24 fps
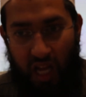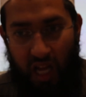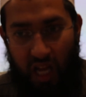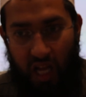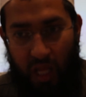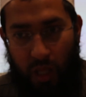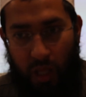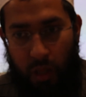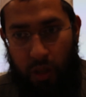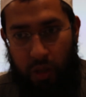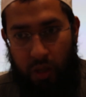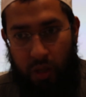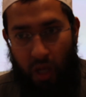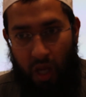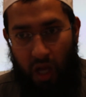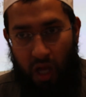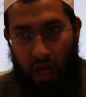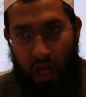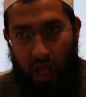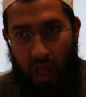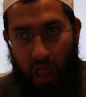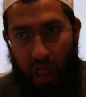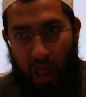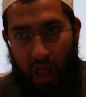
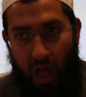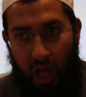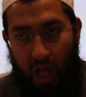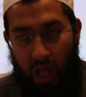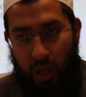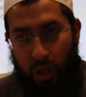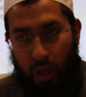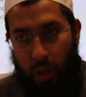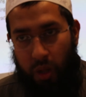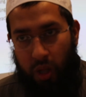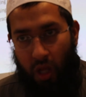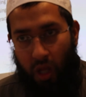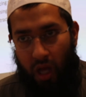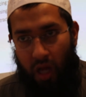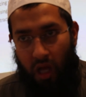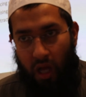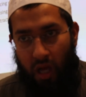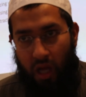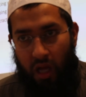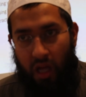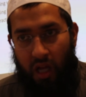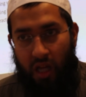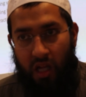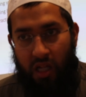Allah, Allah,